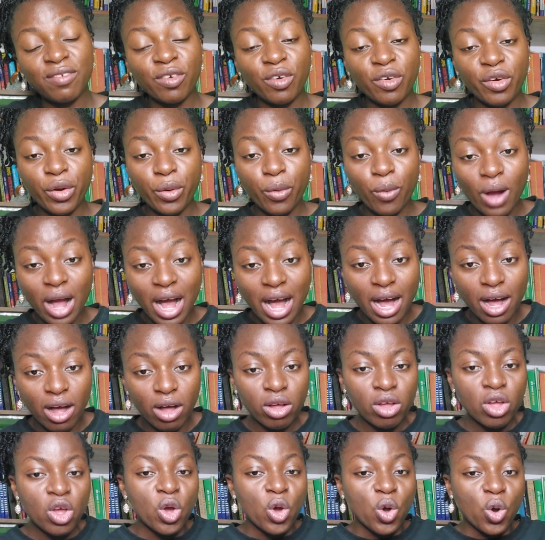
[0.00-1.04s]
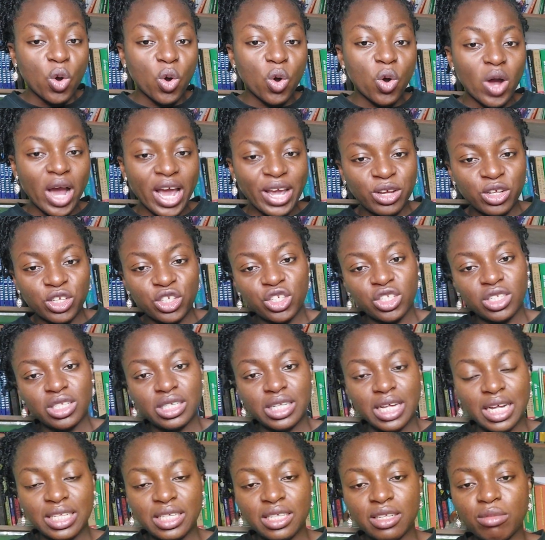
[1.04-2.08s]
for a while, or are you just
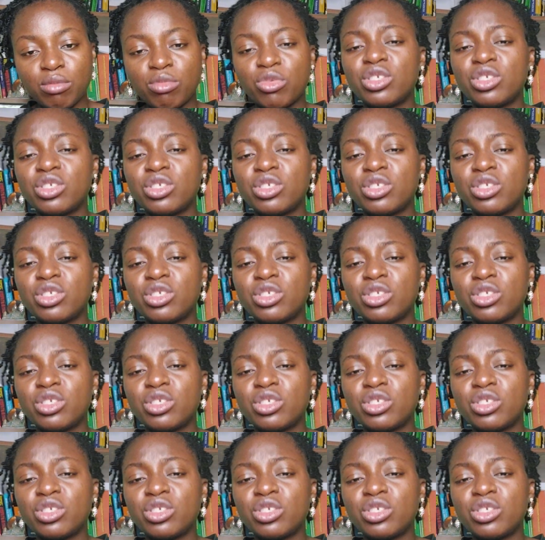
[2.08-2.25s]
starting?